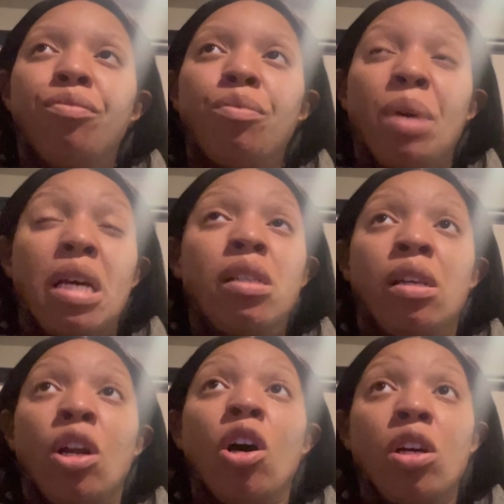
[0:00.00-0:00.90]
because it
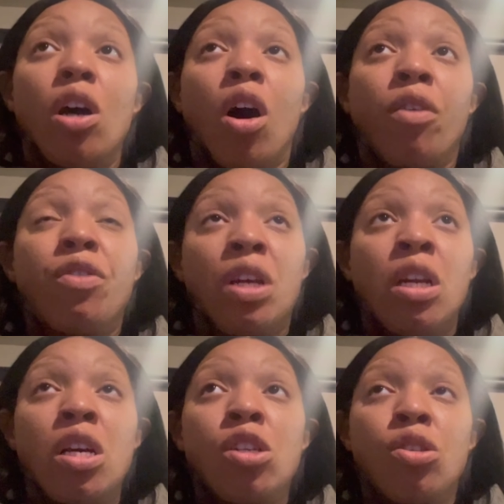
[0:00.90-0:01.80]
often
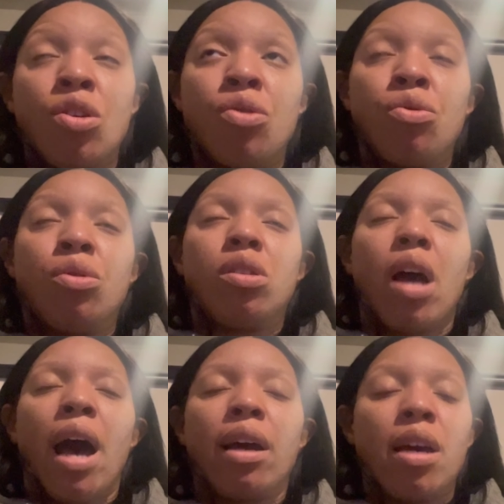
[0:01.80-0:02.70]
is used
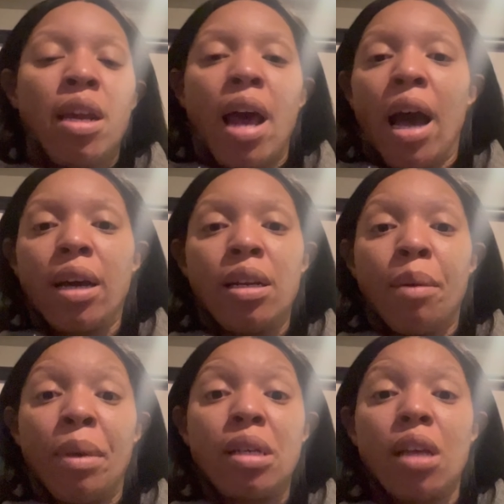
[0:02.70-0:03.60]
in
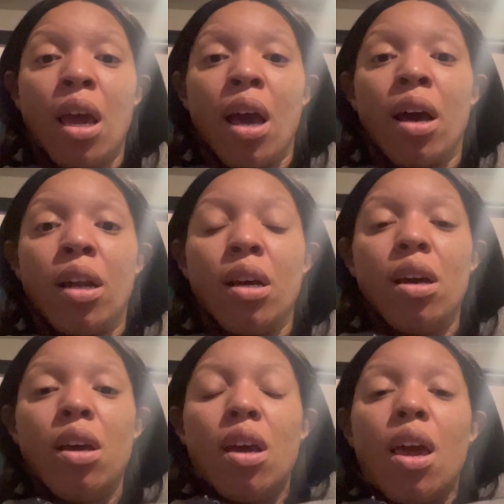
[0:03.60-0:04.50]
academics
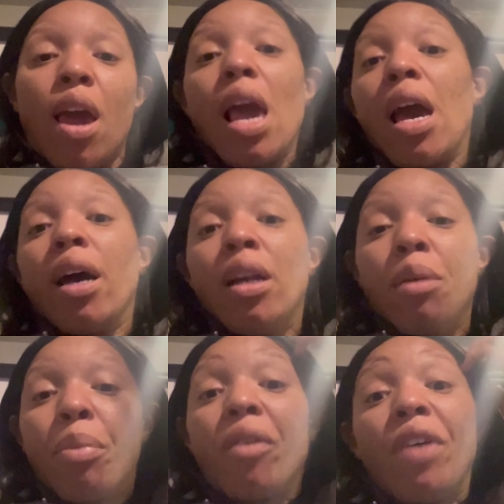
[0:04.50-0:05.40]
and
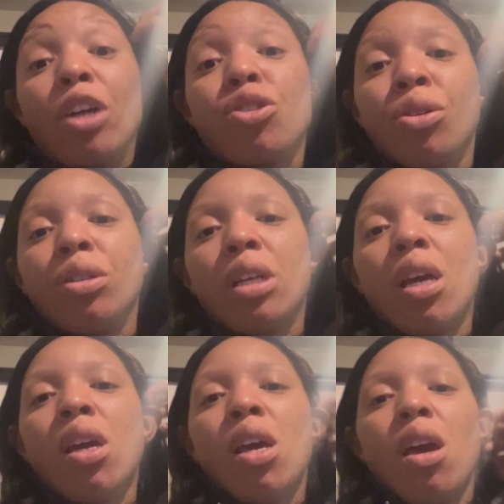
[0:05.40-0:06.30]

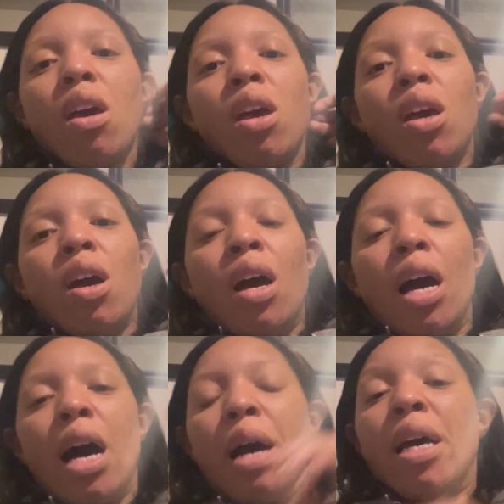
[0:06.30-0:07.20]
professionally.
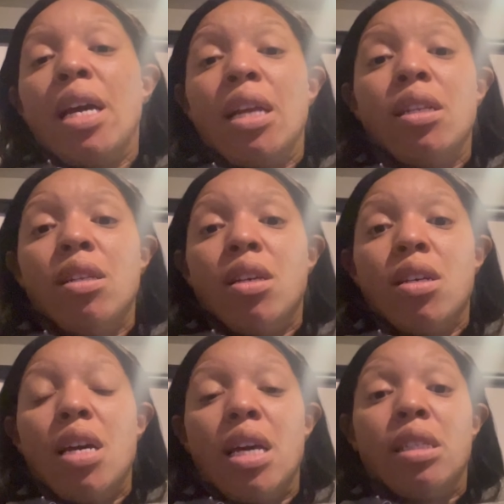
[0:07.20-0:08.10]

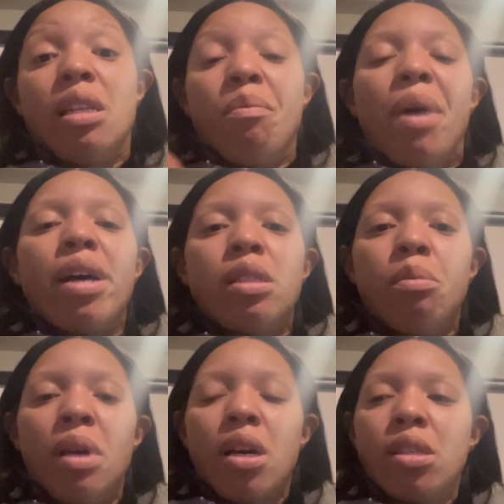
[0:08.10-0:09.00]
It's the best
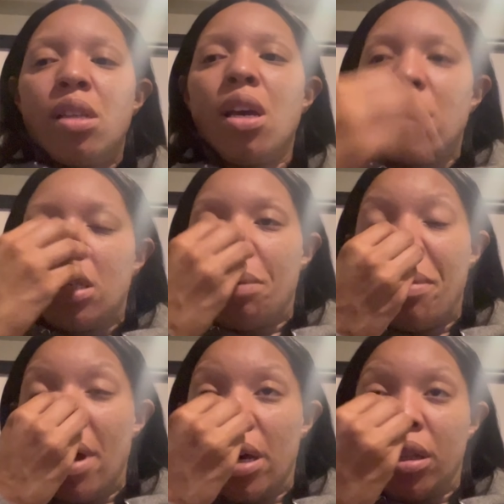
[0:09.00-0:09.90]
because
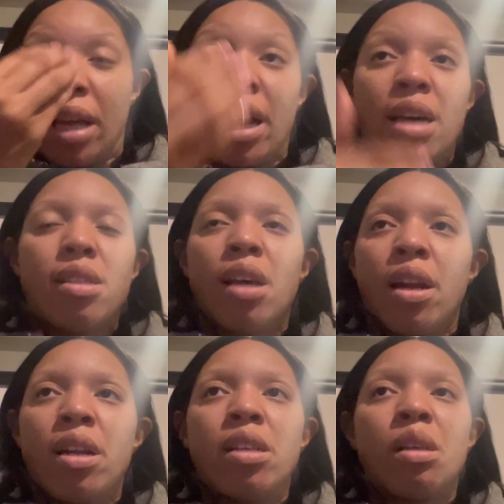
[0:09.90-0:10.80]
like I said,
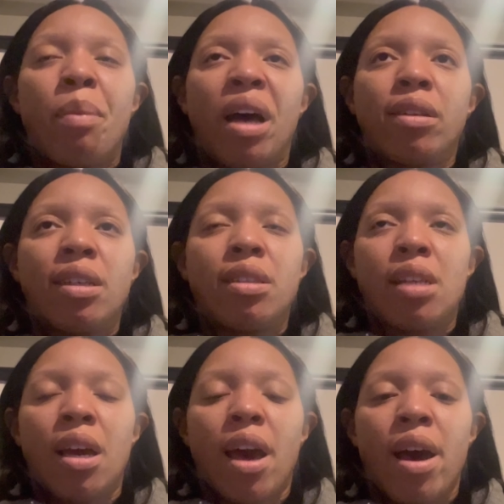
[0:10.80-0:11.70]
it is a
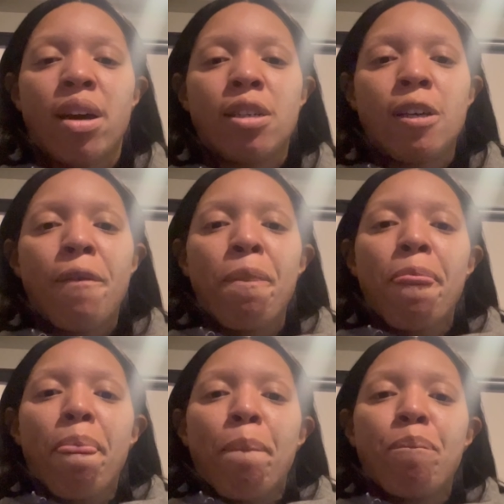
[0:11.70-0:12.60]
balancing act,
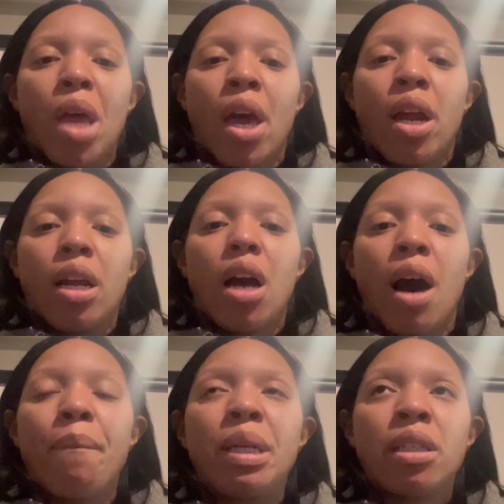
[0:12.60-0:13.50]
and
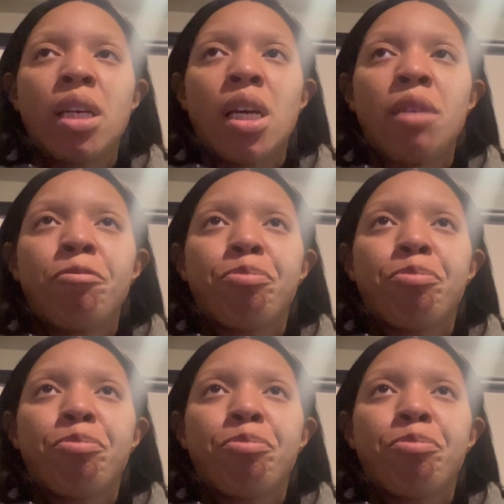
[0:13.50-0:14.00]
commonly